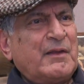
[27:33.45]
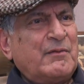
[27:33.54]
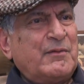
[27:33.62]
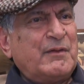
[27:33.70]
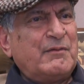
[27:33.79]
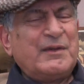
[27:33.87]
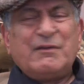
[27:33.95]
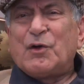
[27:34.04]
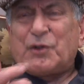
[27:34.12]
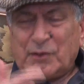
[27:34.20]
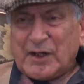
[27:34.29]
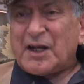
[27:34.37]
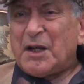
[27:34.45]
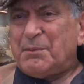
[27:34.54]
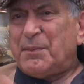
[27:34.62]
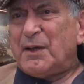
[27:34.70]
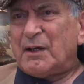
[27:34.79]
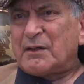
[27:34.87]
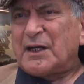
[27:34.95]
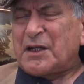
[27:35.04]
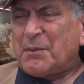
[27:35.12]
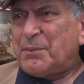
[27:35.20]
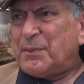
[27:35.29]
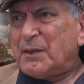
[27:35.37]
we want to run up, get
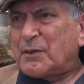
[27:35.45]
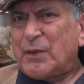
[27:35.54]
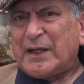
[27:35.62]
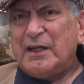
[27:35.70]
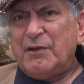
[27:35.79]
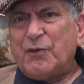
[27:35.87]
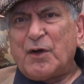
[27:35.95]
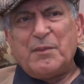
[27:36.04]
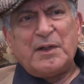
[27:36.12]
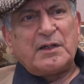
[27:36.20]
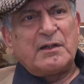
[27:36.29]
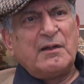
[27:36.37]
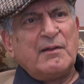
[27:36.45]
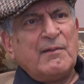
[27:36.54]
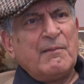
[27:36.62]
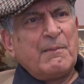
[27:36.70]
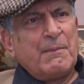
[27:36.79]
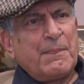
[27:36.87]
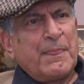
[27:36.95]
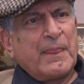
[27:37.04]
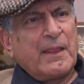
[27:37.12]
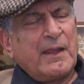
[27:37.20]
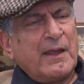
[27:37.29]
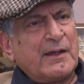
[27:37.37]
up quickly from it,
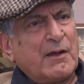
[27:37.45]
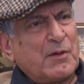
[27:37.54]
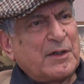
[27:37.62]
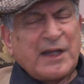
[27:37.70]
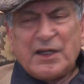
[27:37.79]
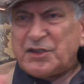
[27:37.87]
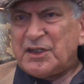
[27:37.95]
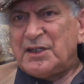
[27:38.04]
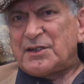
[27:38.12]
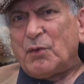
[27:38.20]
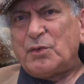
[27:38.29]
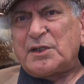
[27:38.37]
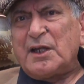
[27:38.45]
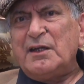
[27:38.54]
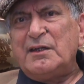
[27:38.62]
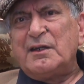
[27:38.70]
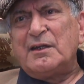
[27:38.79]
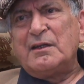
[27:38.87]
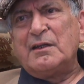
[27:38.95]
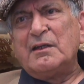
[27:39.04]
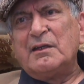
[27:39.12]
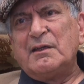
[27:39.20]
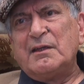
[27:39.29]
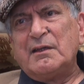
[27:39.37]
and our attention is outside.
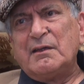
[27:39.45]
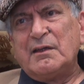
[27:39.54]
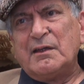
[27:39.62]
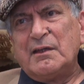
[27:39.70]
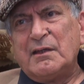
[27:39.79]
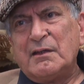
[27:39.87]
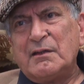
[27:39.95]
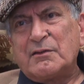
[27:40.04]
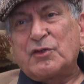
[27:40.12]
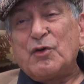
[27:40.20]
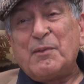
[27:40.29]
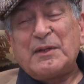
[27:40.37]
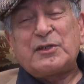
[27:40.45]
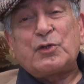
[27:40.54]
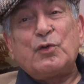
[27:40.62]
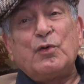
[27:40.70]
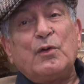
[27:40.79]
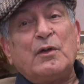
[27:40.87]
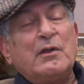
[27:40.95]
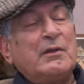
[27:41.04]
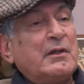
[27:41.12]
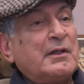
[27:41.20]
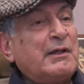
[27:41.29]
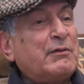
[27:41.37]
So much so,
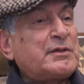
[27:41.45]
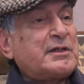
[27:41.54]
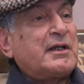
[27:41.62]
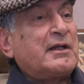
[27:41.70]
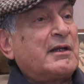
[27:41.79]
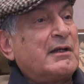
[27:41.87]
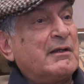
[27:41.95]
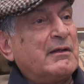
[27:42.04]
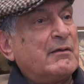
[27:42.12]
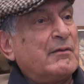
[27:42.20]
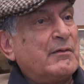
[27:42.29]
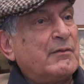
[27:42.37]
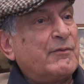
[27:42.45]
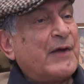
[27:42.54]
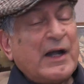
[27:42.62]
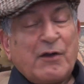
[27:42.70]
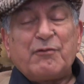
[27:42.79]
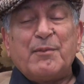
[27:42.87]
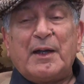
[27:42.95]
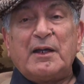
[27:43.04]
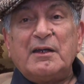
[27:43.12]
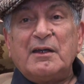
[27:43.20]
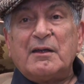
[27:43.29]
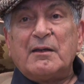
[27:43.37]
there was a friend of mine,